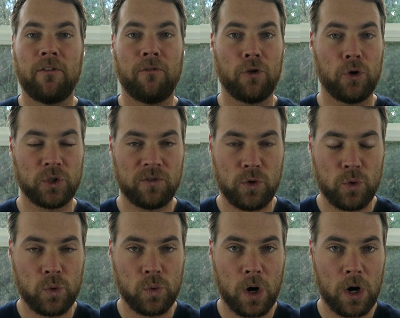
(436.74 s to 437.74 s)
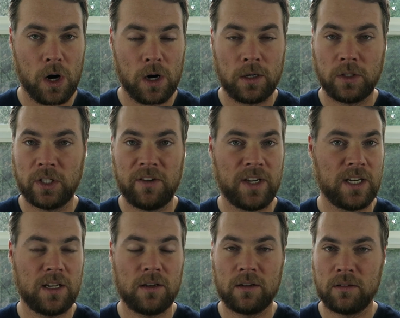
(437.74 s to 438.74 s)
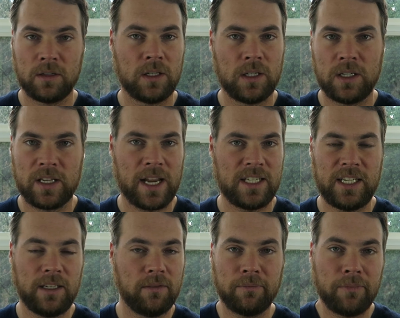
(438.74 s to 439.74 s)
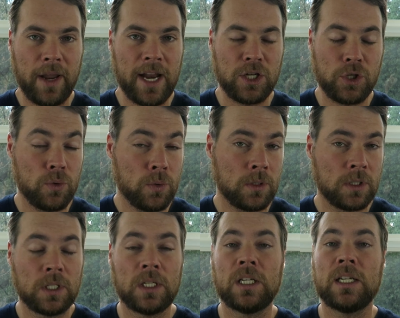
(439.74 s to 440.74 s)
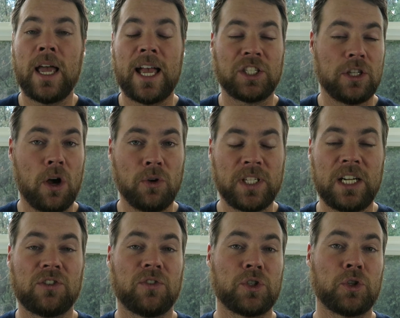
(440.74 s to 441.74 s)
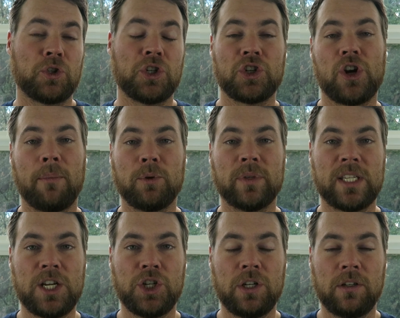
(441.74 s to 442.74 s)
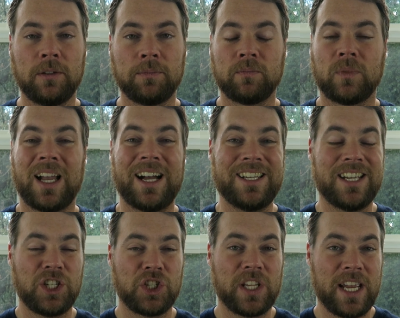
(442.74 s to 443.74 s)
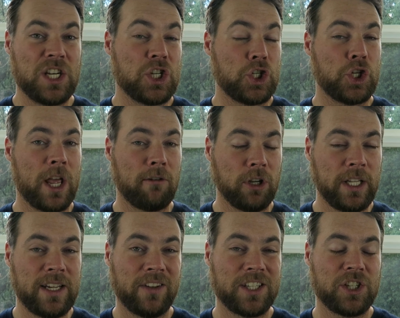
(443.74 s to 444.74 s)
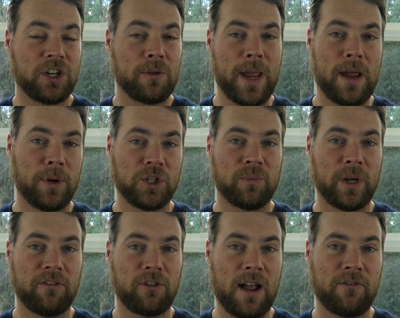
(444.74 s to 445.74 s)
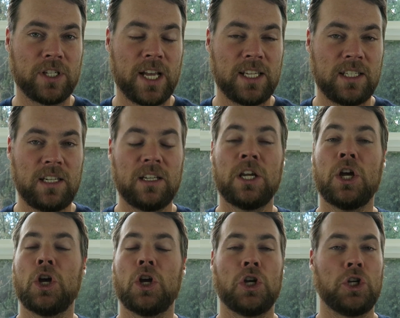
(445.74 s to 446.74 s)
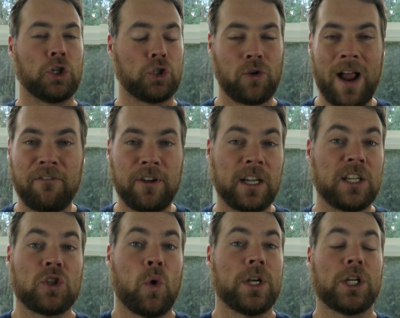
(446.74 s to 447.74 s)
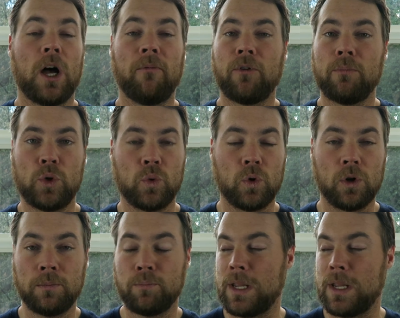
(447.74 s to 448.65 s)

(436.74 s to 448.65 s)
For those of you who are living in 1982, SEO stands for search engine optimization. A niche site, generally, unless you're going to pay a bunch of money for advertising, your traffic is going to come from Google.